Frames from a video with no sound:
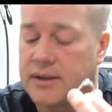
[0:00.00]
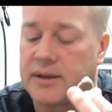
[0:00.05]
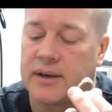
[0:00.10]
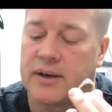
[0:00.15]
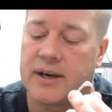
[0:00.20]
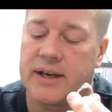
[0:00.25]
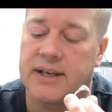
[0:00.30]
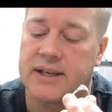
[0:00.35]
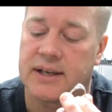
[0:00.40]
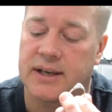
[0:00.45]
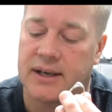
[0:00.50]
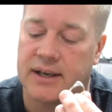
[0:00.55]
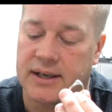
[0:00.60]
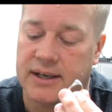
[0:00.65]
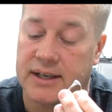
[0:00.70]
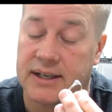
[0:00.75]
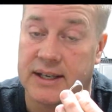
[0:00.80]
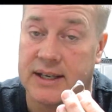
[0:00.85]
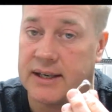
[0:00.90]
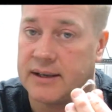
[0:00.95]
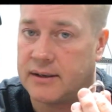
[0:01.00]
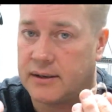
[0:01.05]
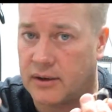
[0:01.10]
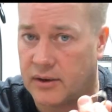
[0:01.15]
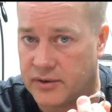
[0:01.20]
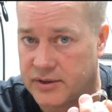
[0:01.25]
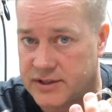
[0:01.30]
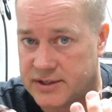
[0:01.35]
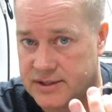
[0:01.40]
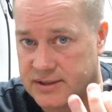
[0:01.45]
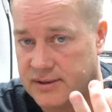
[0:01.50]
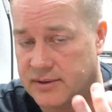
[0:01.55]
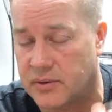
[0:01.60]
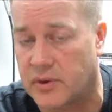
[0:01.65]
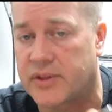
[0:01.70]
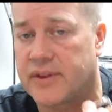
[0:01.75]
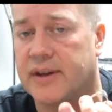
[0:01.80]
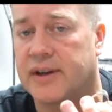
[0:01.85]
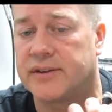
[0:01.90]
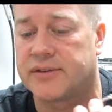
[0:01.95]
All right, again, all these little
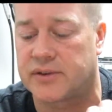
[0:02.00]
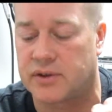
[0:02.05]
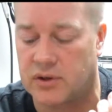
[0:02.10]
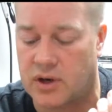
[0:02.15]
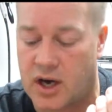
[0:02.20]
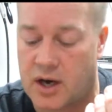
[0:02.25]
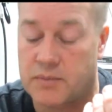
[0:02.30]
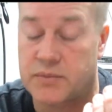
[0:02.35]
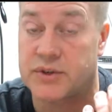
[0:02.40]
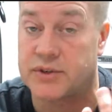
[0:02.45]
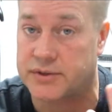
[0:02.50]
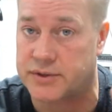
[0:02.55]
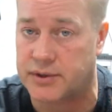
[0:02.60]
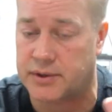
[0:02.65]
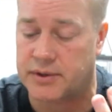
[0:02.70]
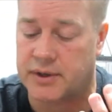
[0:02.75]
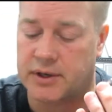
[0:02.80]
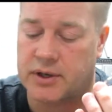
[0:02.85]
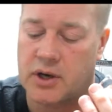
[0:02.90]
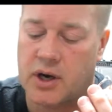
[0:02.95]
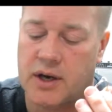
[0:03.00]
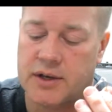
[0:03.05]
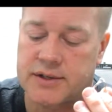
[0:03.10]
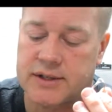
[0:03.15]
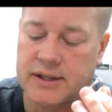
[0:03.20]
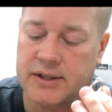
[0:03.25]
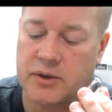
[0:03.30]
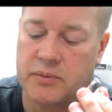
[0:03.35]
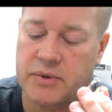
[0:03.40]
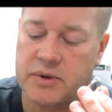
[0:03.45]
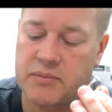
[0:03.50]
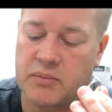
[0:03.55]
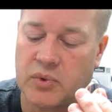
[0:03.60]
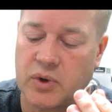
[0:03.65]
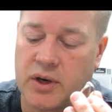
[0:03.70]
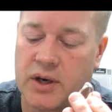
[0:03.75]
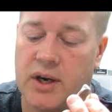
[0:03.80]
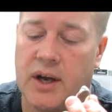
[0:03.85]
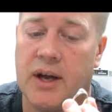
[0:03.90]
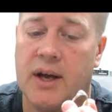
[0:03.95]
things are options. They're going to cost a little bit
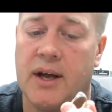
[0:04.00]
more.